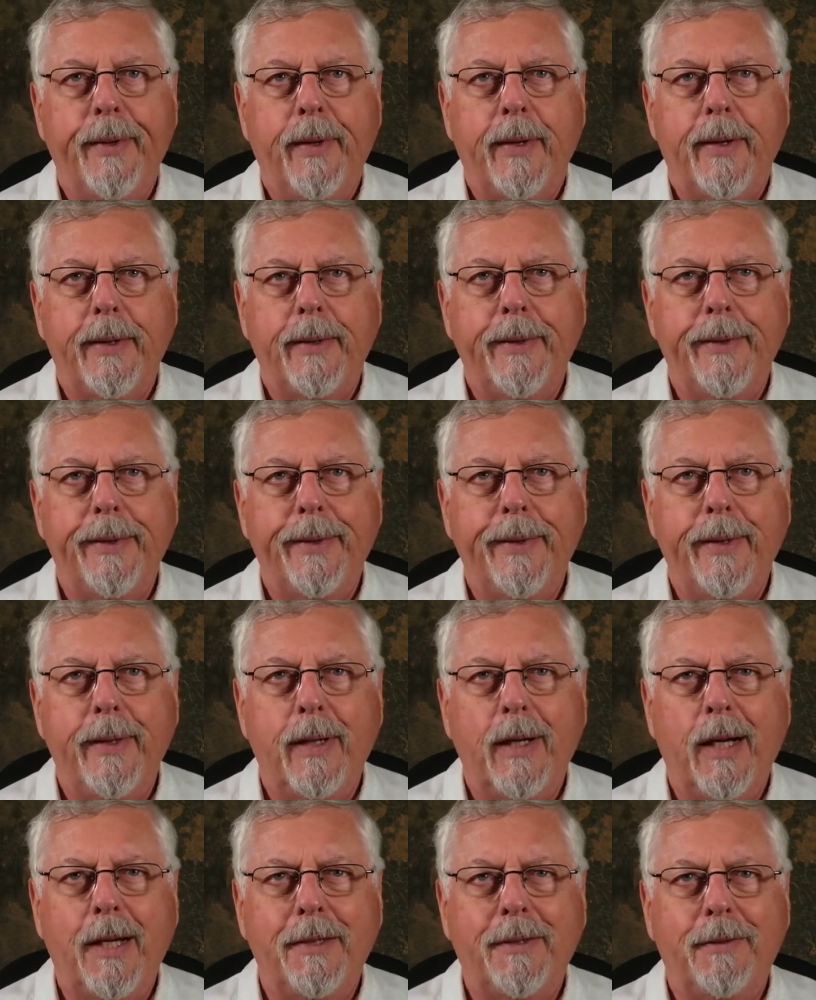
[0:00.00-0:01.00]

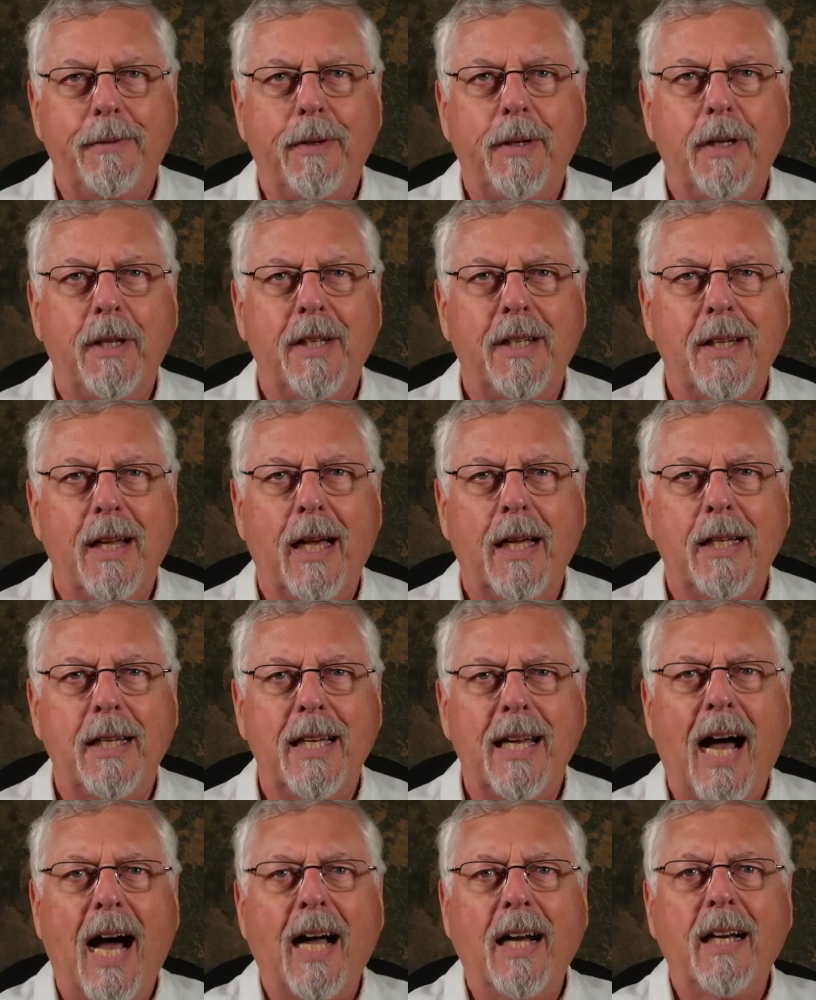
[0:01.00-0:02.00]
It
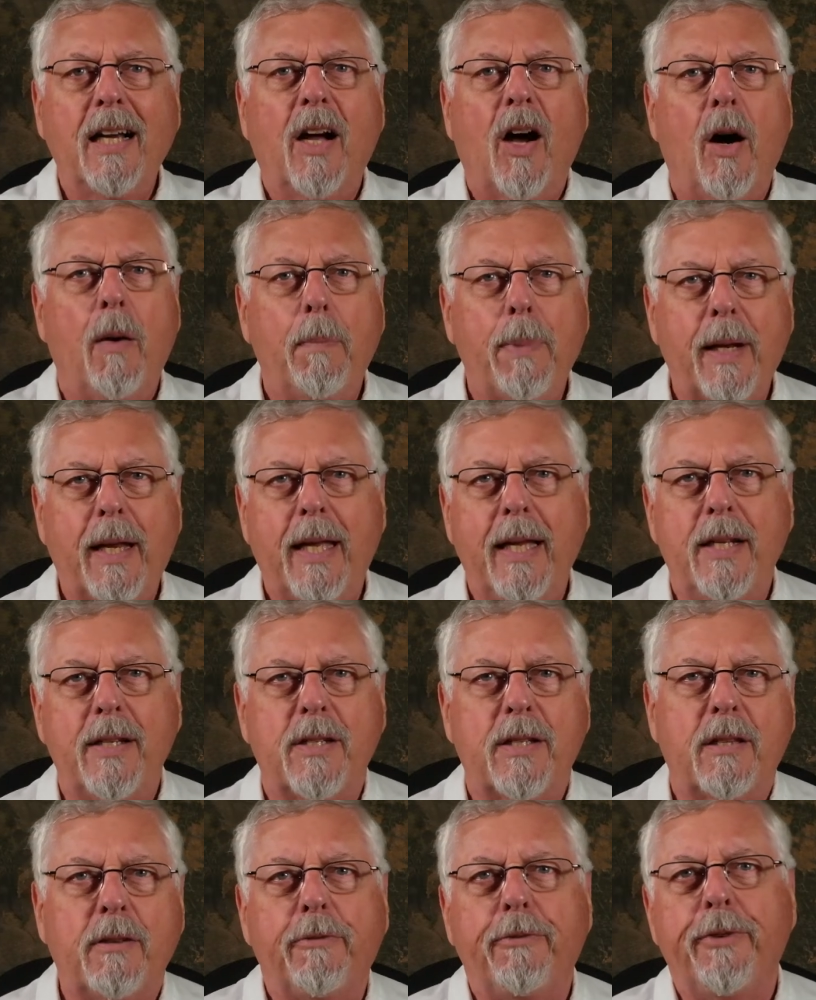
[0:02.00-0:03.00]

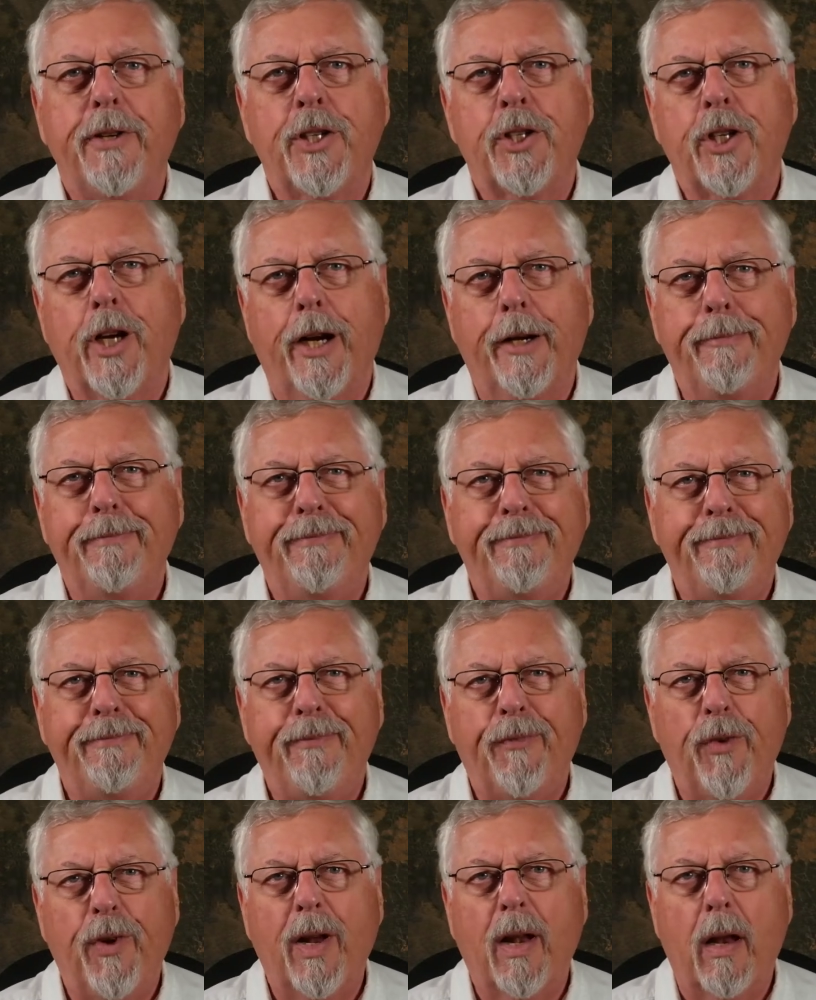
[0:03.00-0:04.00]
uncomplicates the fishing,
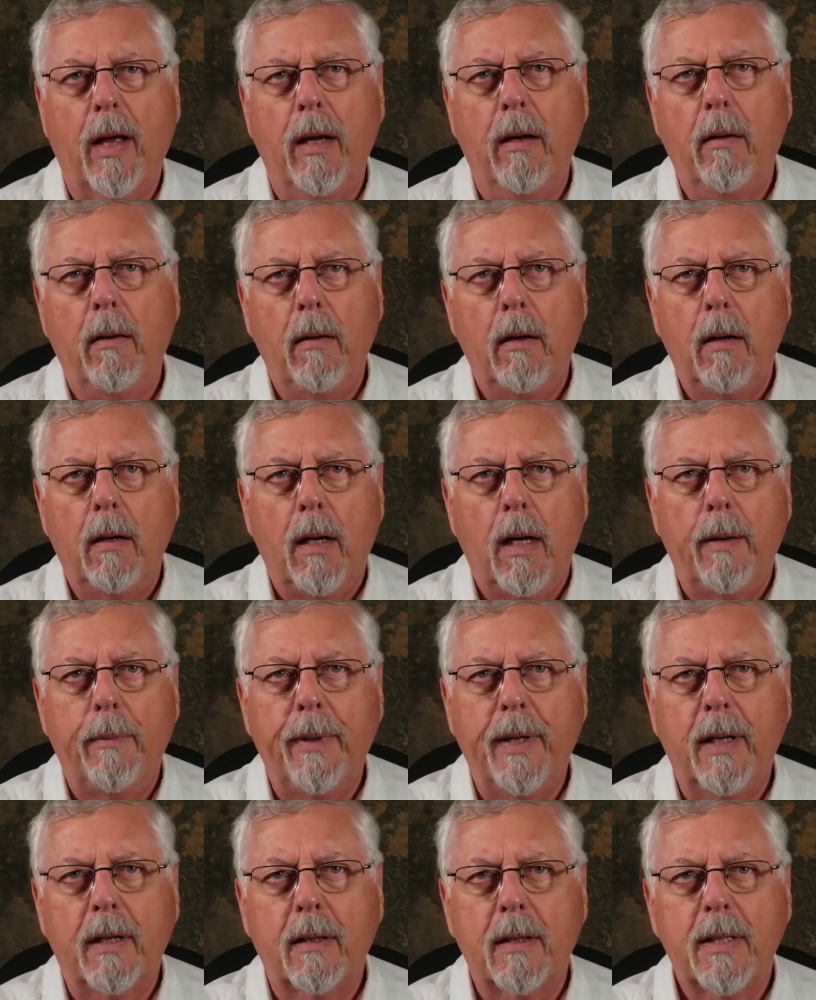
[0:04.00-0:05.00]
really. I
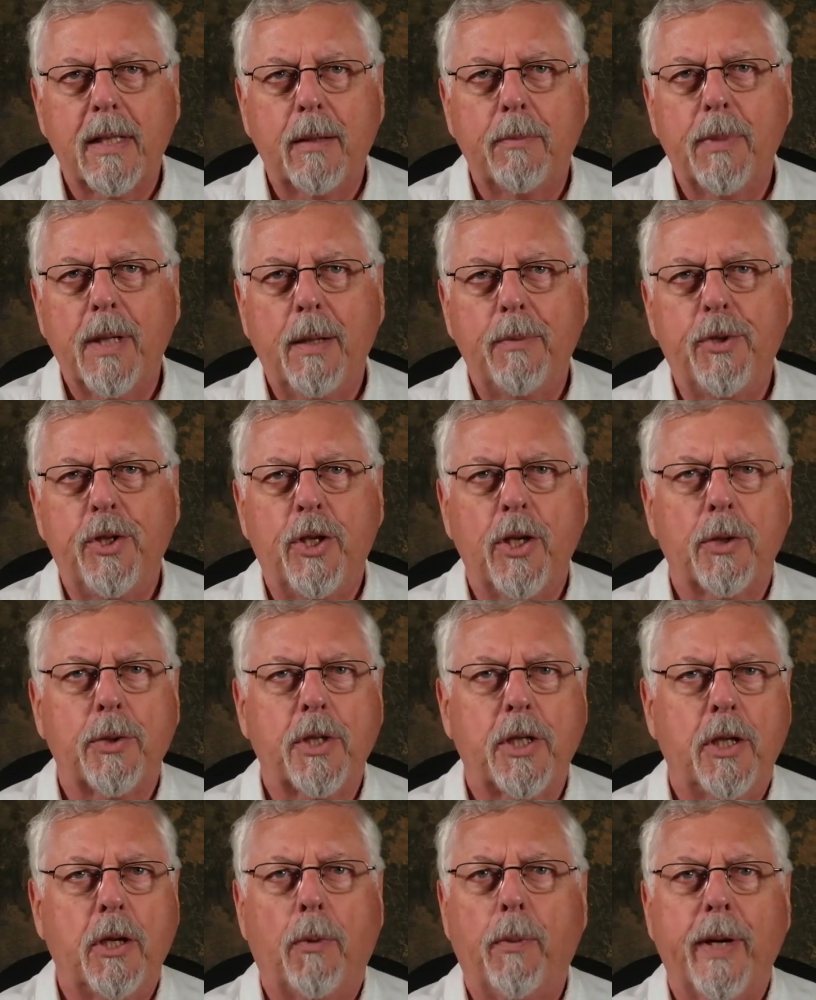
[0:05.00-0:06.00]
mean, sometimes you
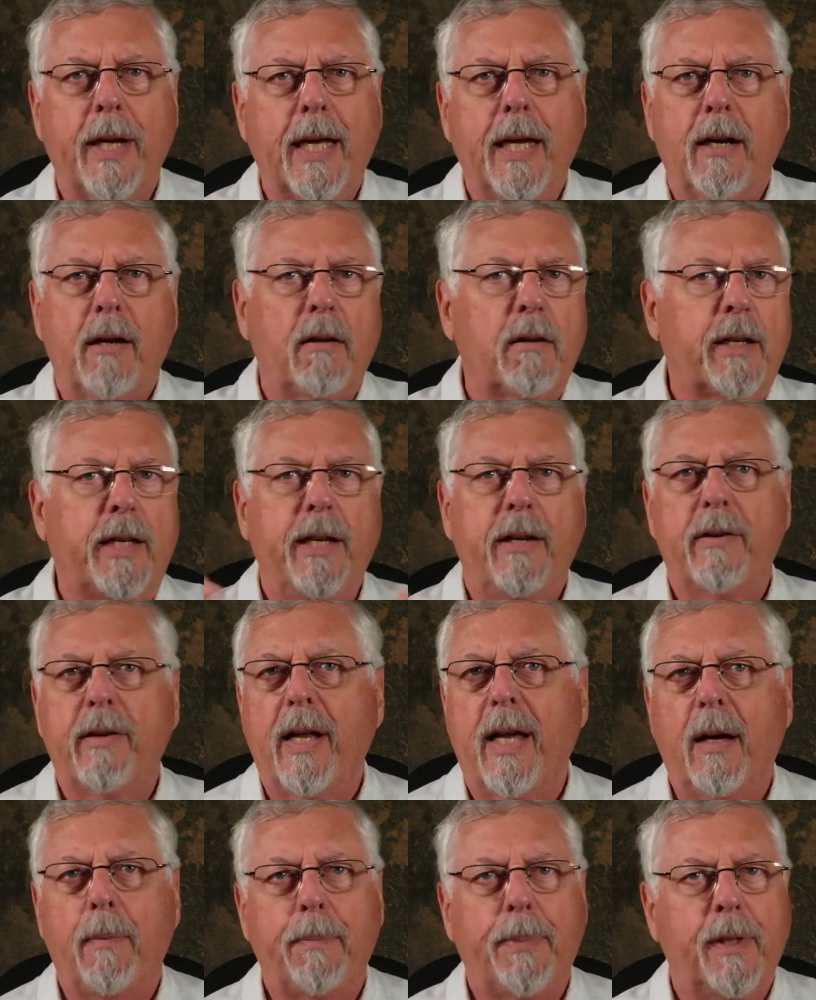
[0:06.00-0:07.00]
just don't want to get all geared
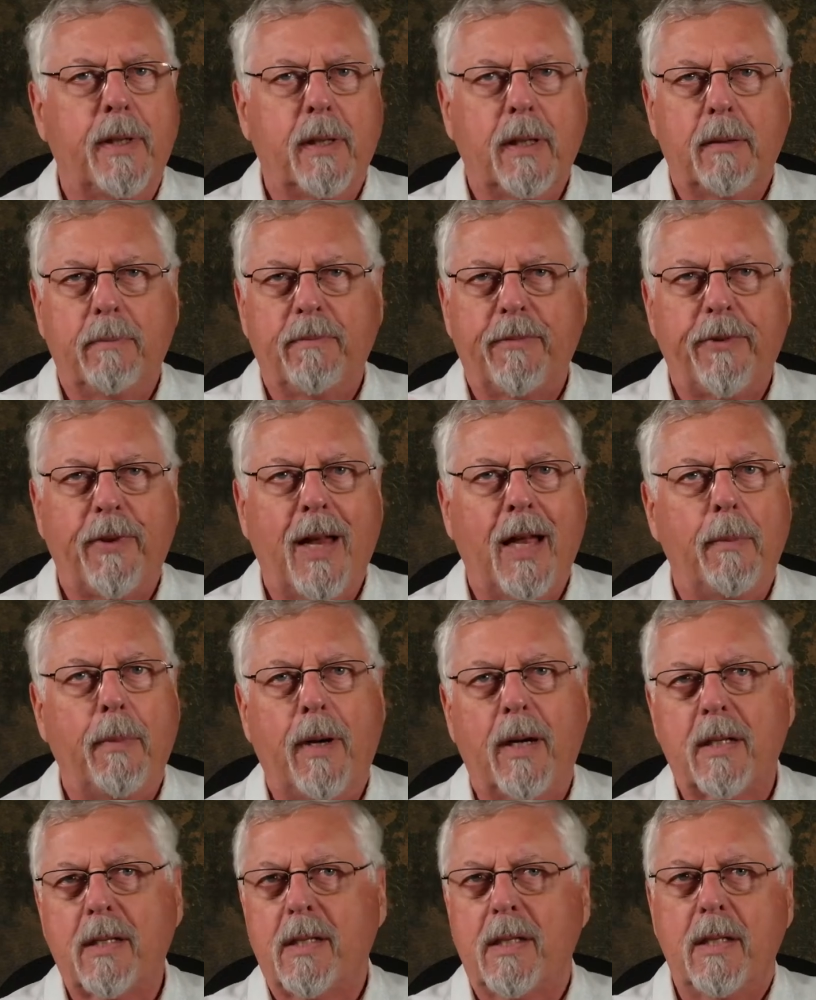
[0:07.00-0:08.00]
up and fly
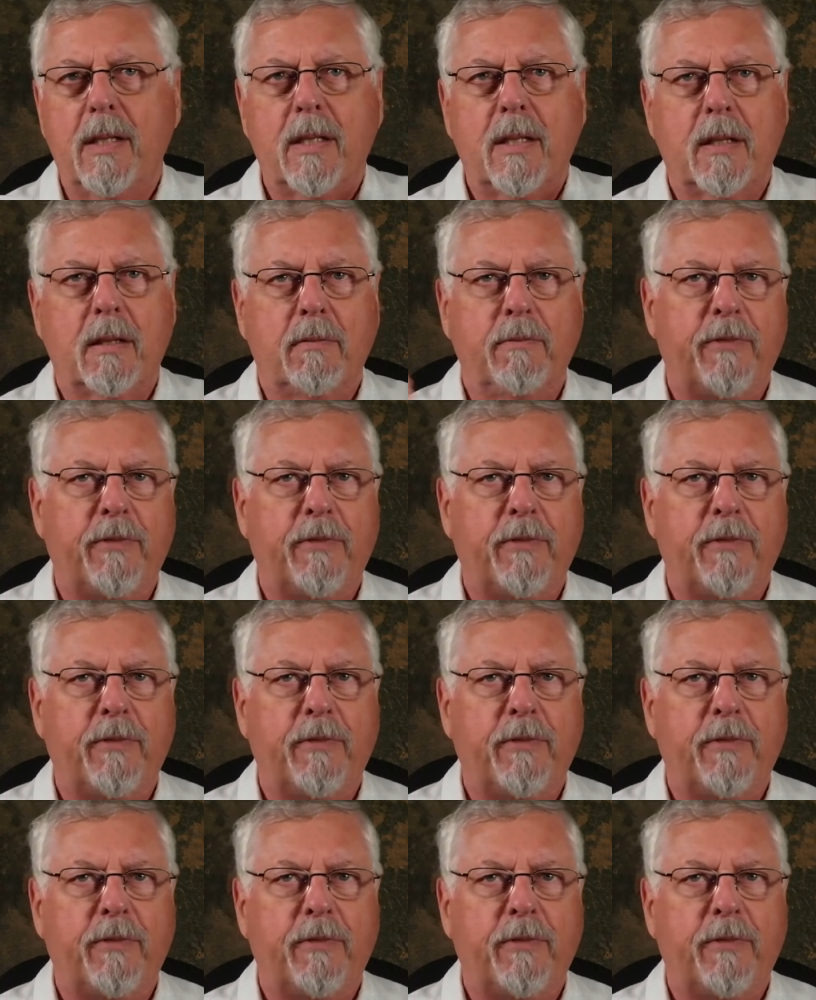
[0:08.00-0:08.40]
boxes and